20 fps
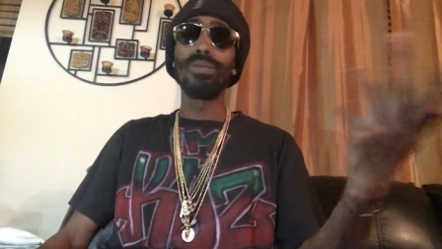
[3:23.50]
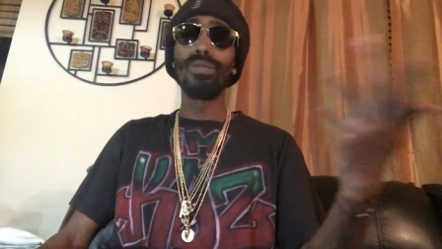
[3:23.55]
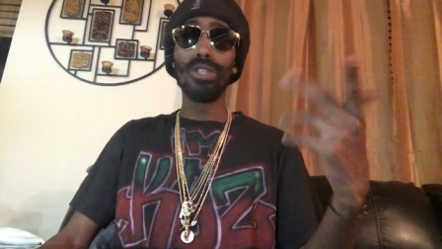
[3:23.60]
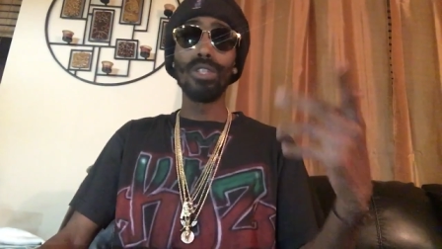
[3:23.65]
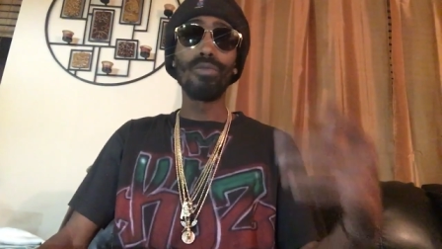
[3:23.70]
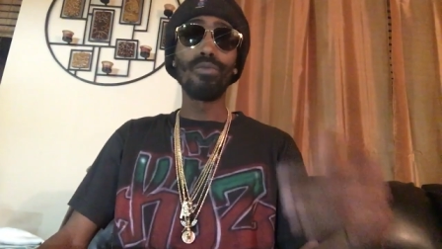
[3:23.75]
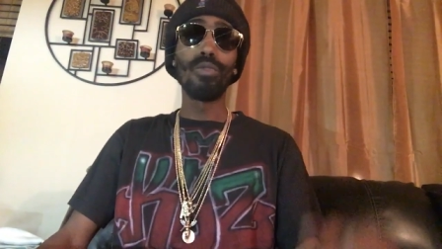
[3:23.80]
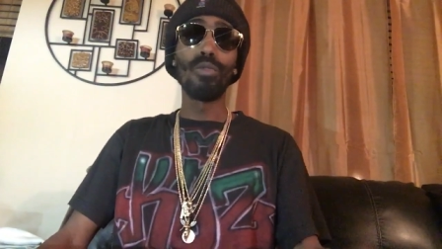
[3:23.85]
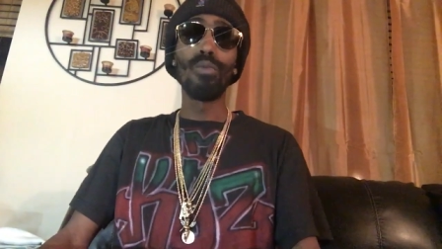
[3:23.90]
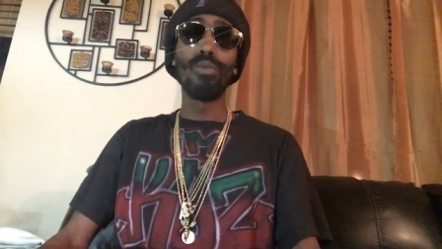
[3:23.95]

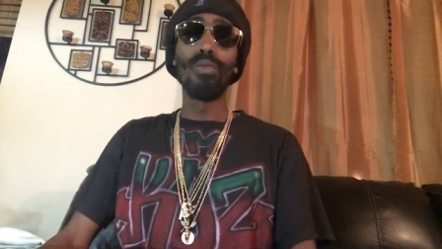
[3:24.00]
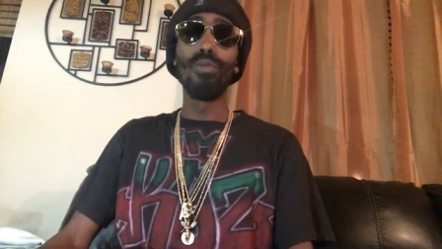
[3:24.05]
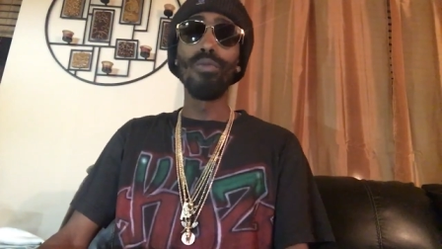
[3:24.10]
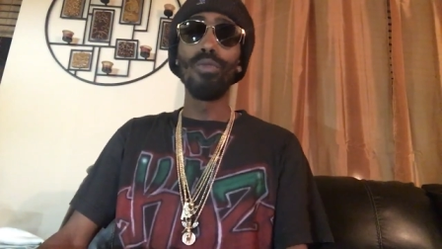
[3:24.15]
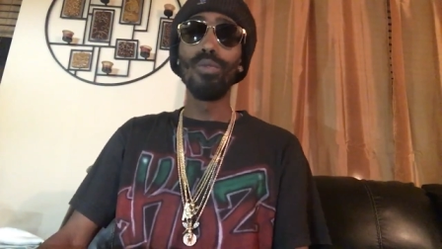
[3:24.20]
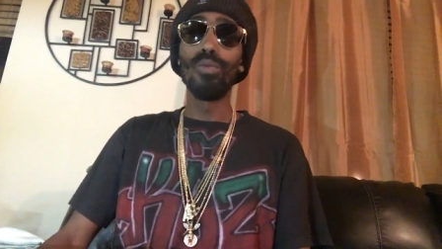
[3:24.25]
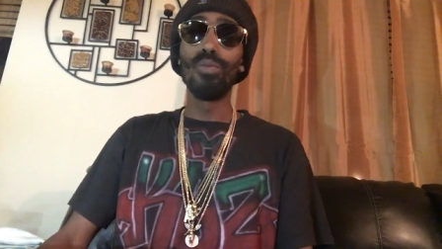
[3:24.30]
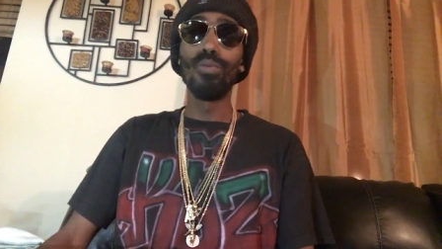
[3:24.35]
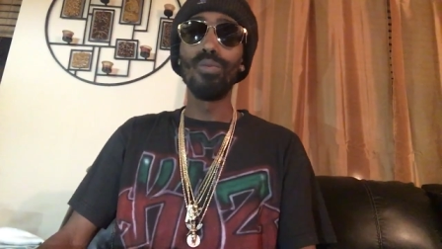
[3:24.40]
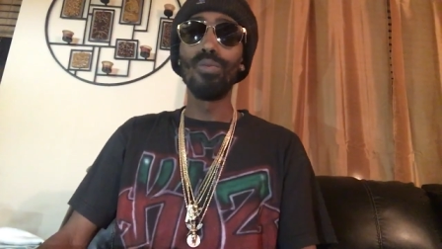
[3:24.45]
just for
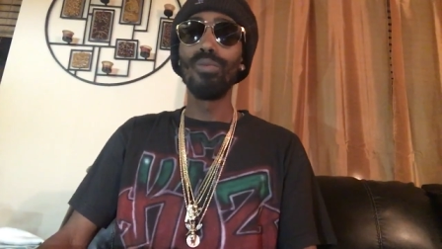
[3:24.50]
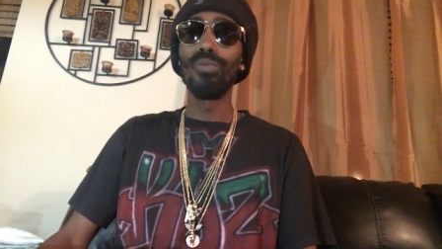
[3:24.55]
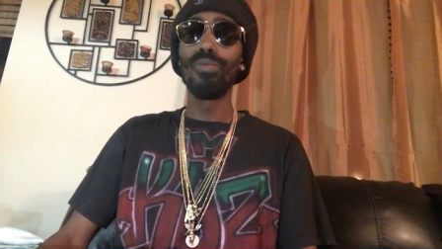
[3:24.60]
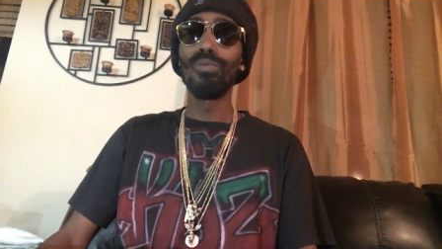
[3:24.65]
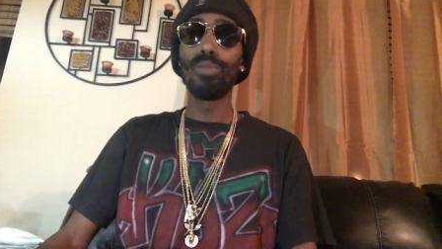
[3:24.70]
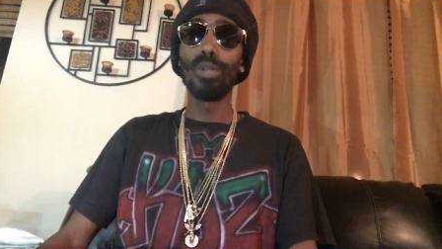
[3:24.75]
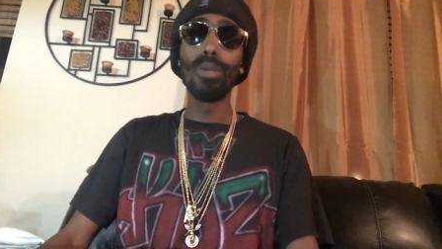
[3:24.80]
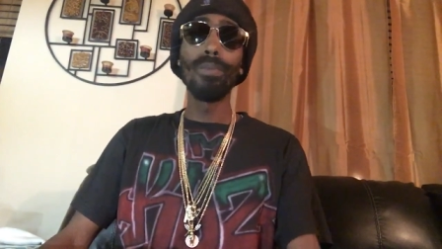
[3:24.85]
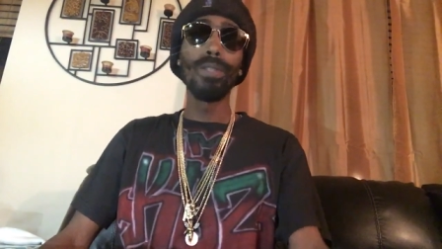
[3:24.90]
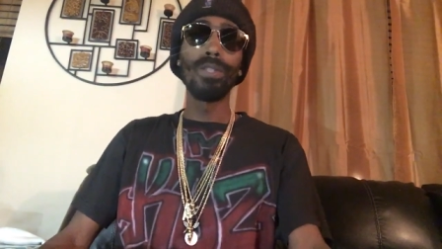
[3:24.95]
review
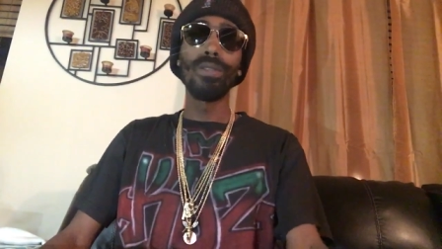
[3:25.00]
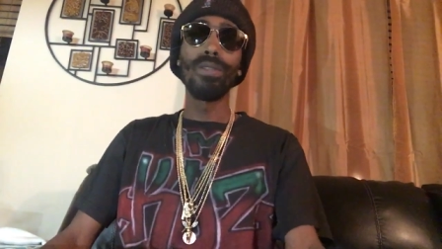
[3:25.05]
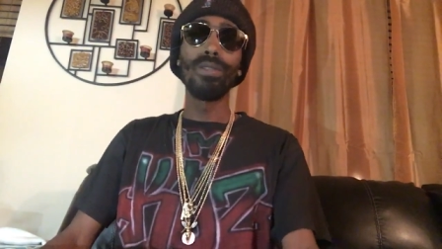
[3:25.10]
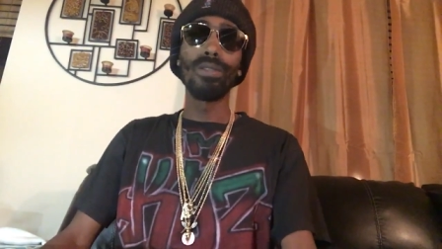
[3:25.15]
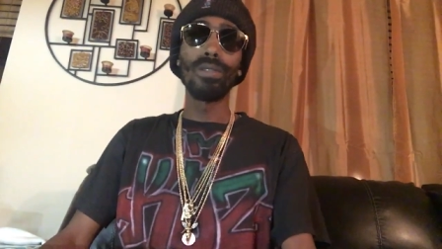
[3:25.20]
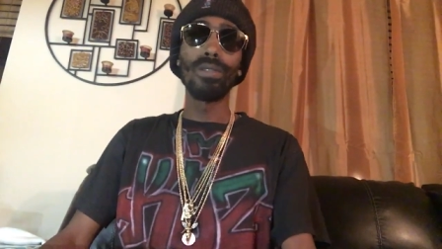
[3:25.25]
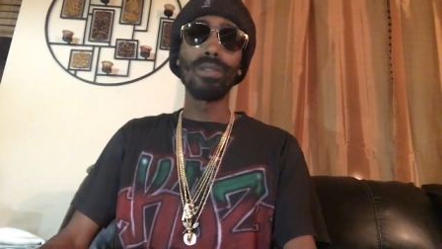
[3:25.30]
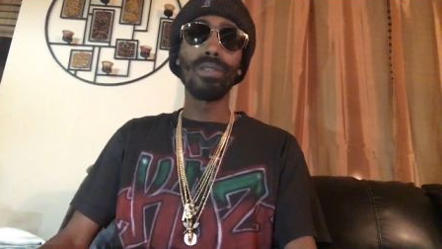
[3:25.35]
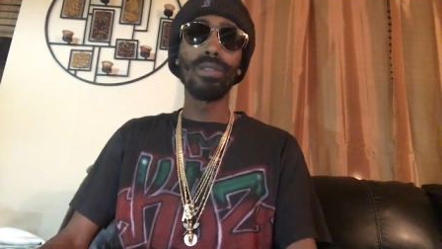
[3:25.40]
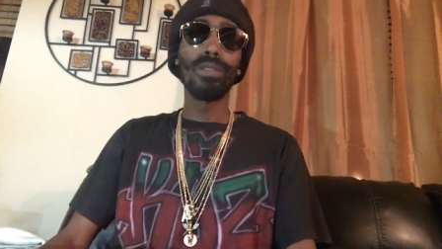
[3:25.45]

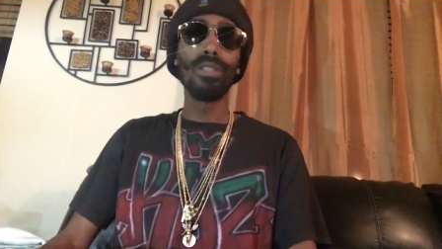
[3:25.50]
purposes.